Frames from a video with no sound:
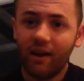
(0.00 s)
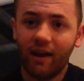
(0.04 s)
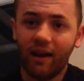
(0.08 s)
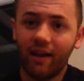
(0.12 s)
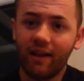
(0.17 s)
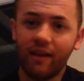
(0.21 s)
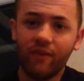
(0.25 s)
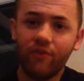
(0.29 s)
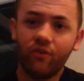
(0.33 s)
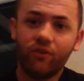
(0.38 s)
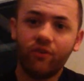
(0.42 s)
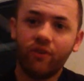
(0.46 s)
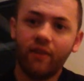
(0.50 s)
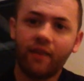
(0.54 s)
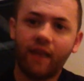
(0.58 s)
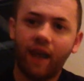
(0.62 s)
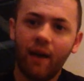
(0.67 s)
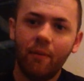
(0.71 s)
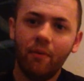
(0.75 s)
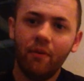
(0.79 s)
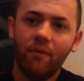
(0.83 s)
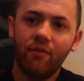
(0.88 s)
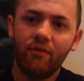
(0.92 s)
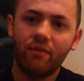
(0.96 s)
and it just didn't
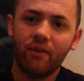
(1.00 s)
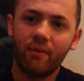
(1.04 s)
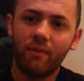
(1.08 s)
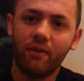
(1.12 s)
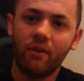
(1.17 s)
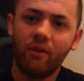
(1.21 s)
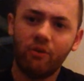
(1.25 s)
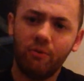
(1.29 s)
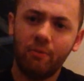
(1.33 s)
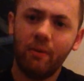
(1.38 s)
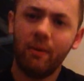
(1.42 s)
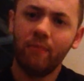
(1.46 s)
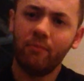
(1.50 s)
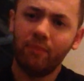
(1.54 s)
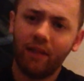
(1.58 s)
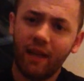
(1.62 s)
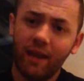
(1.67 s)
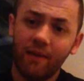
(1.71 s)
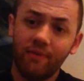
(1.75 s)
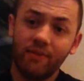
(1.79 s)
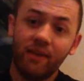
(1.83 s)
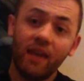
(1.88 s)
happen for him. You know, he's been playing